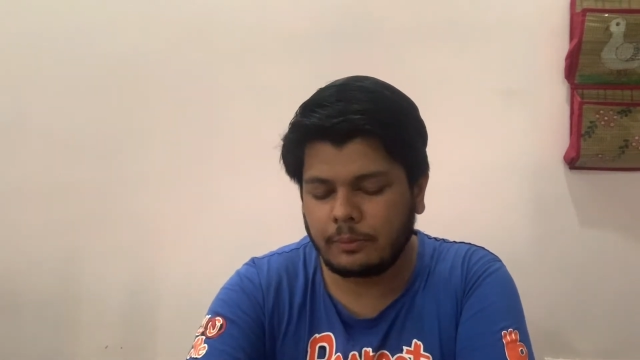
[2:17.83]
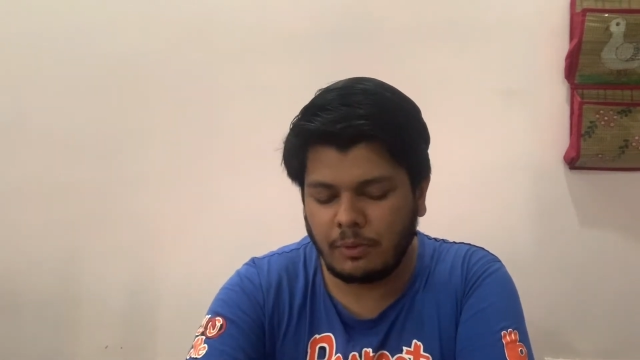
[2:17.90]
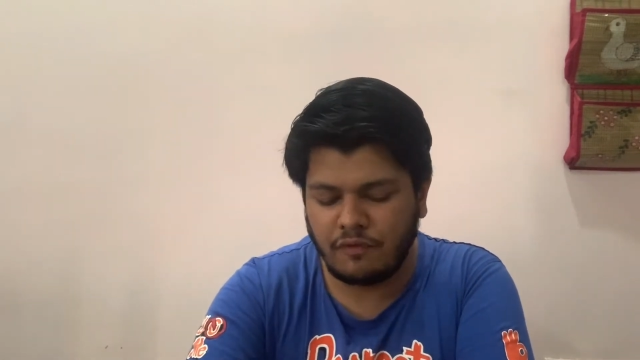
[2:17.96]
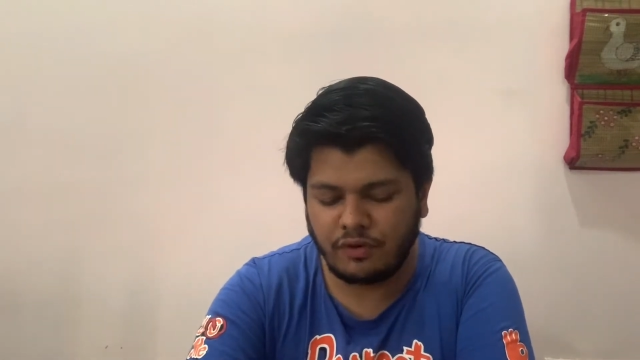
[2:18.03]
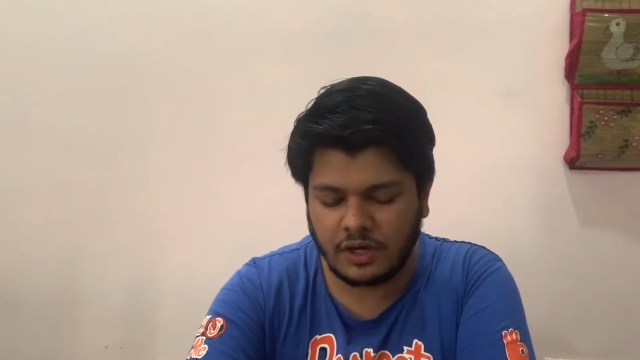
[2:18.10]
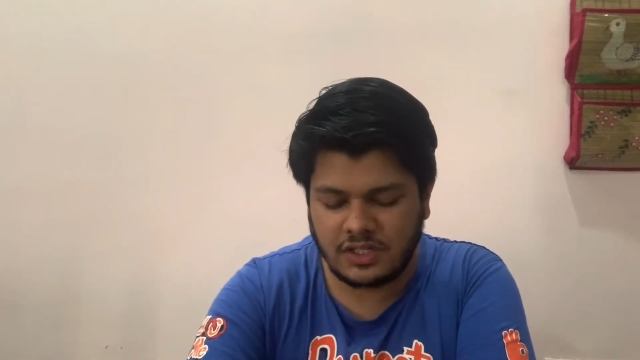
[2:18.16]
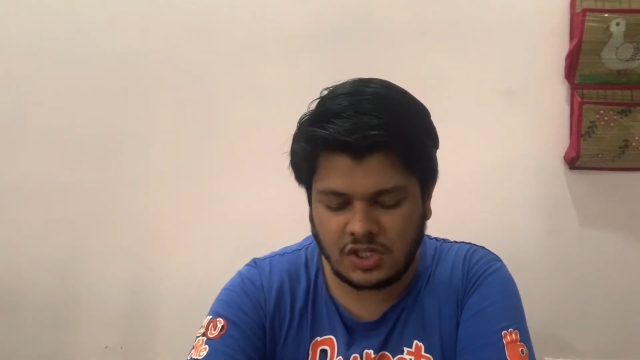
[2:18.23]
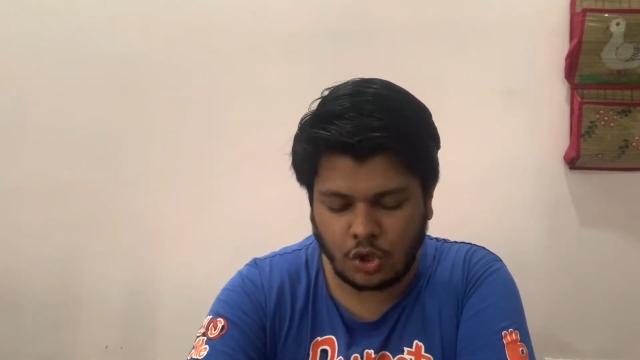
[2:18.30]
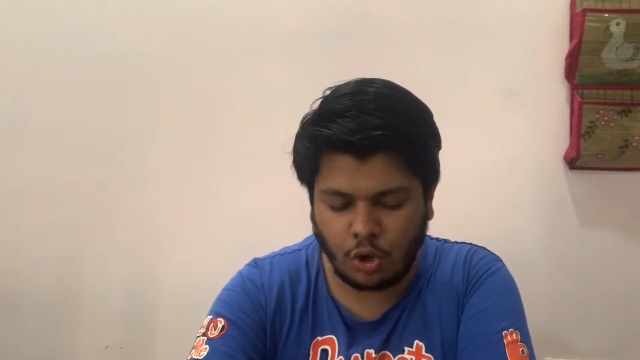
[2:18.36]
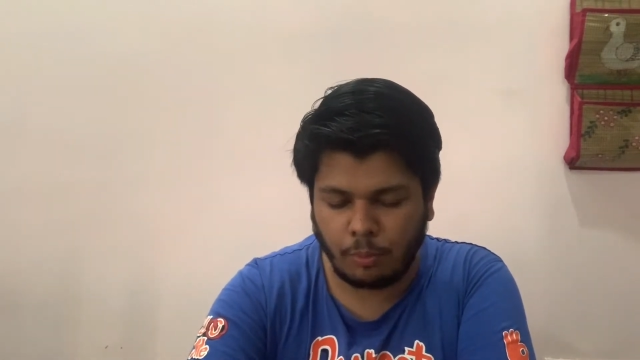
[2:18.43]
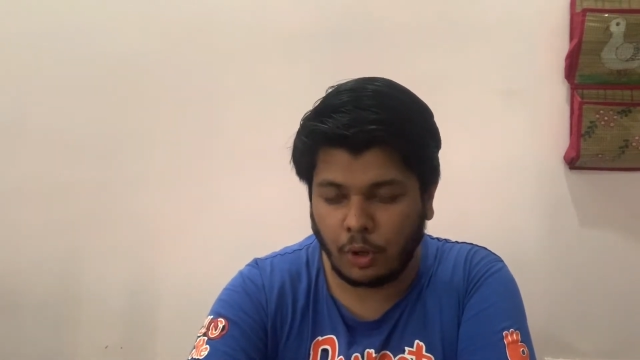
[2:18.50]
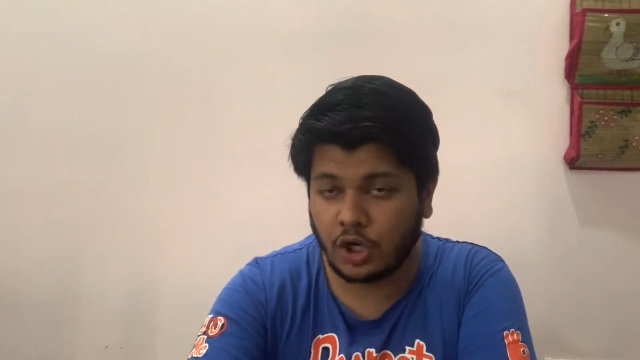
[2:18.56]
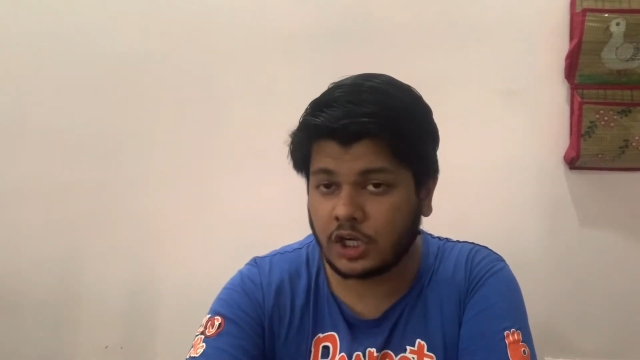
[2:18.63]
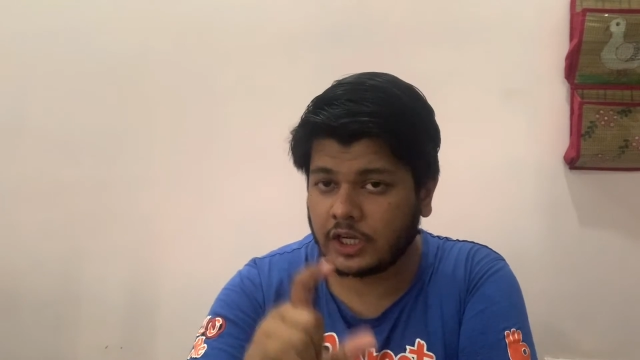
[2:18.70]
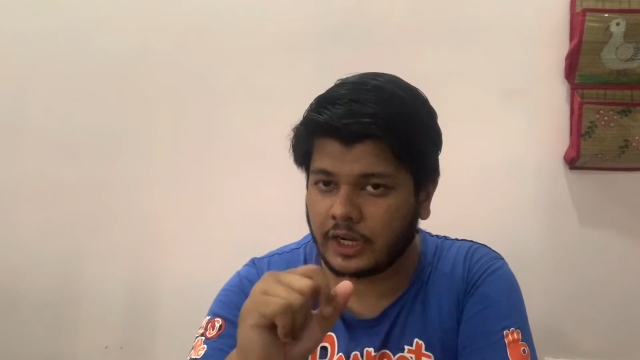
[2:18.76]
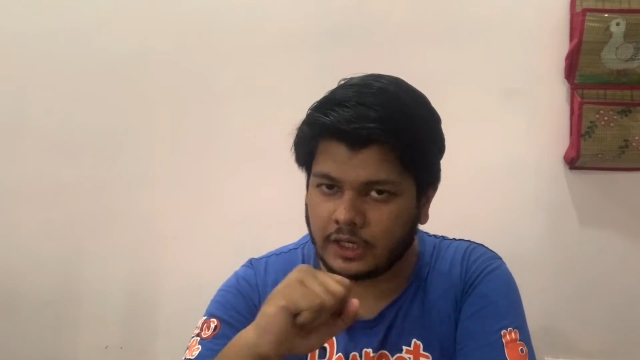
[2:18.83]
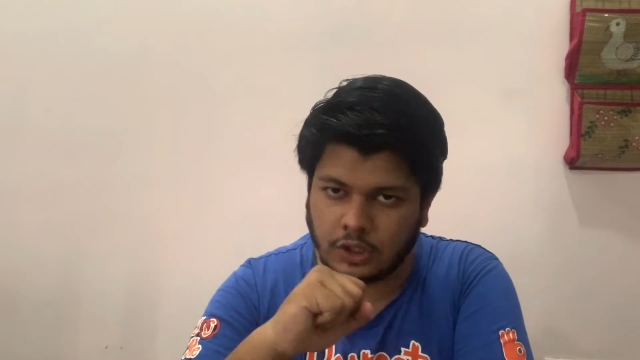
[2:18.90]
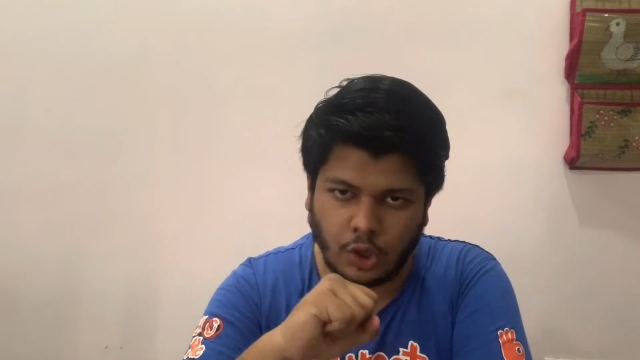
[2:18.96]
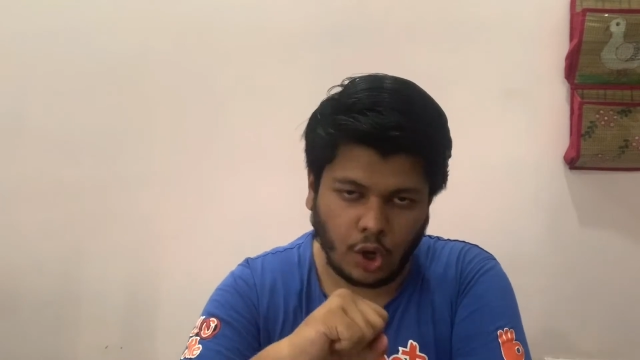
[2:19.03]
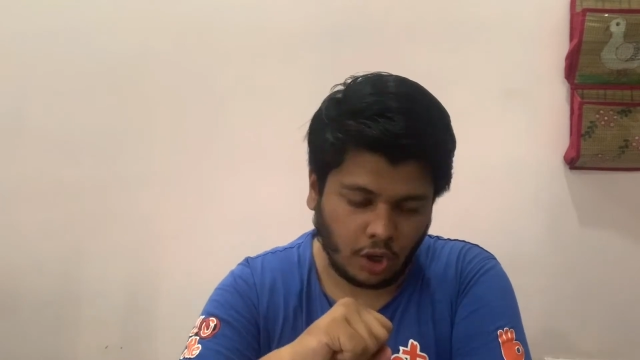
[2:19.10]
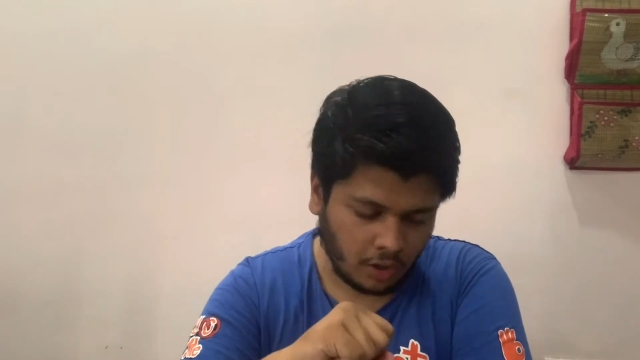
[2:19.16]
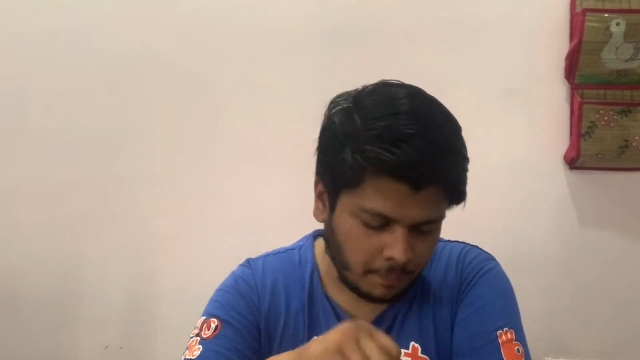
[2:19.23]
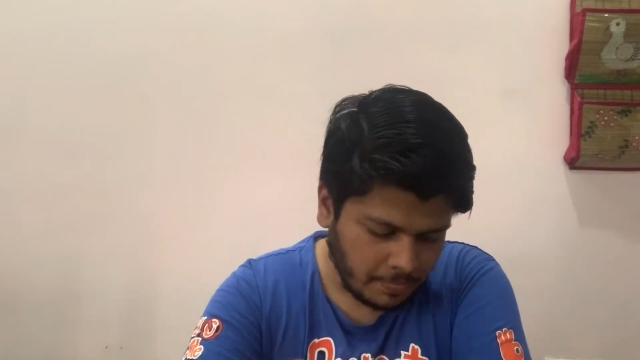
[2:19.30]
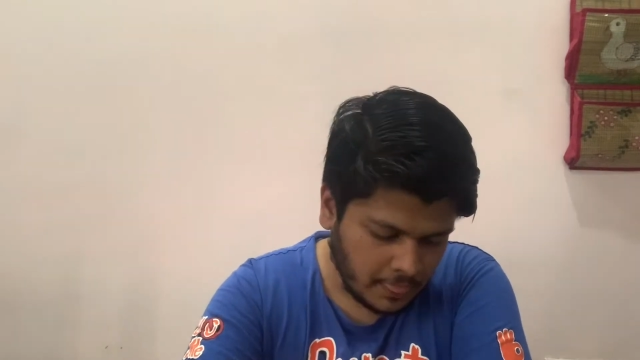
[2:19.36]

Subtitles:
me first talk about TikTok.